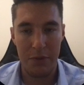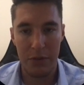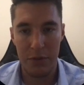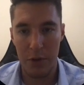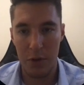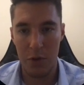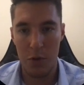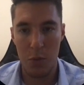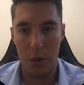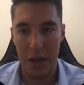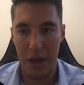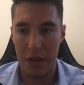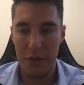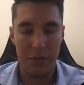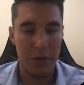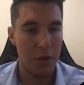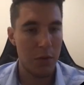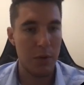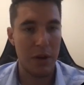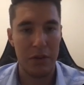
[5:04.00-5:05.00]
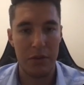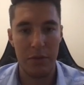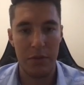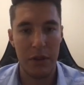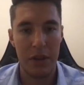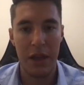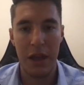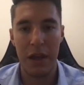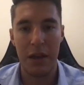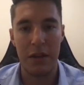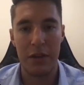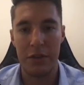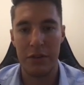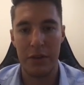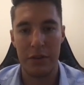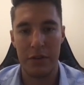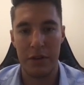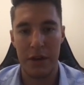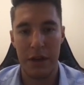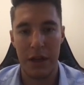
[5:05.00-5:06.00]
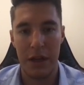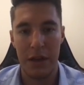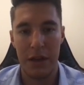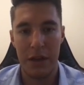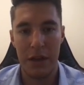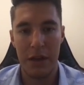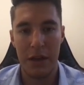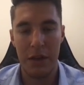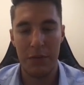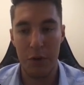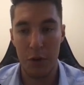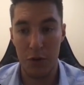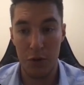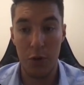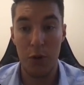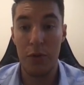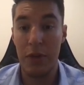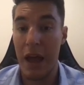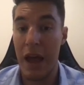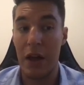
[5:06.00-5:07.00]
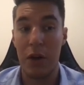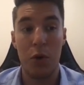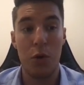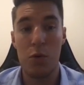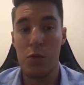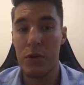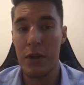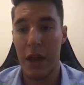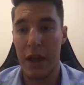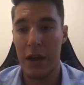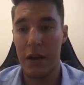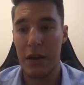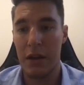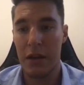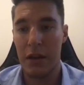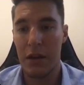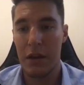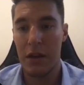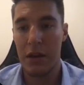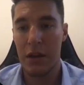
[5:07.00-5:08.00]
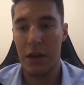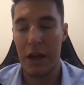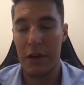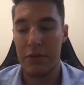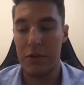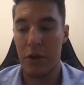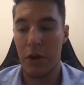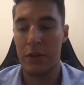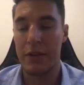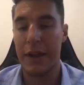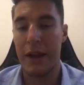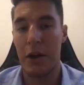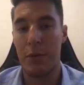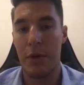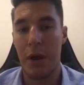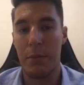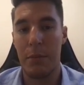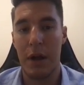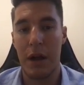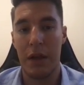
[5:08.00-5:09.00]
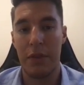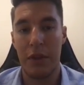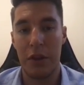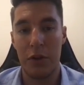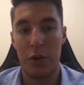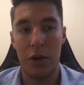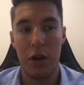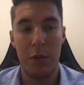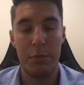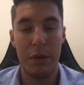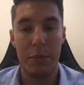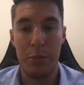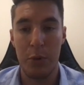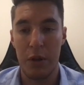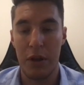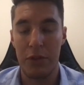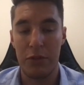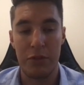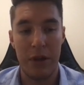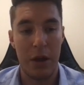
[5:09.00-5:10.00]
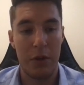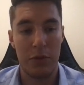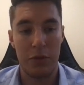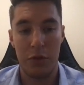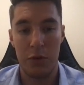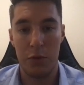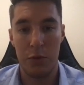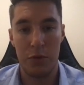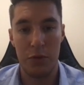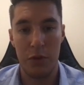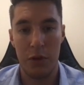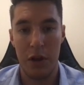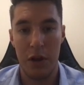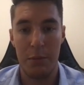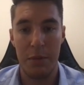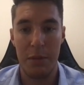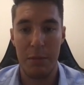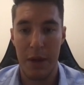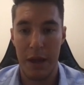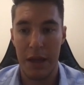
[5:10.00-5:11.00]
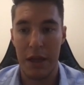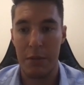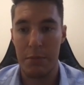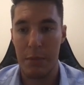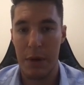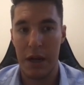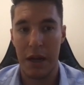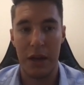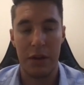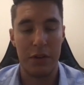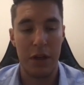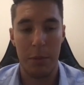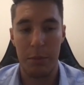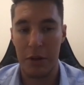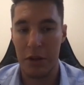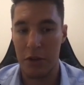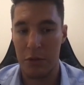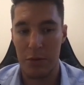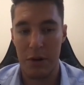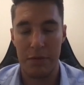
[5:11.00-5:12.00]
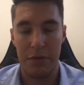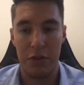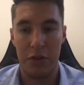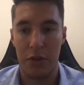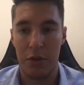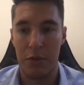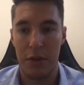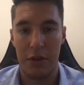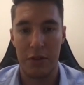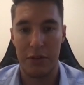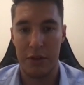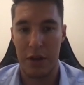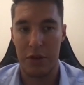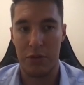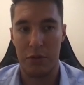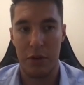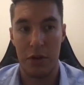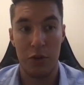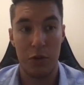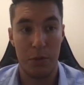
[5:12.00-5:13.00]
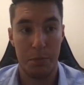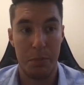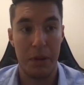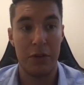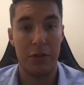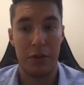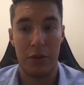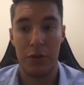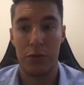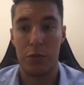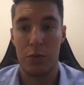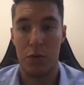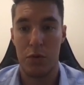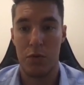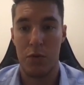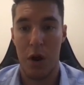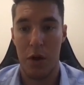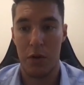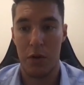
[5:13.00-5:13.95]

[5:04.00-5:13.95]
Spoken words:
single week for the rest of the year consistently. If you do that all year, I have no doubt in my mind that you're going to be booking sales calls, you're going to be making money, doubling your revenue, etc. Your business will grow.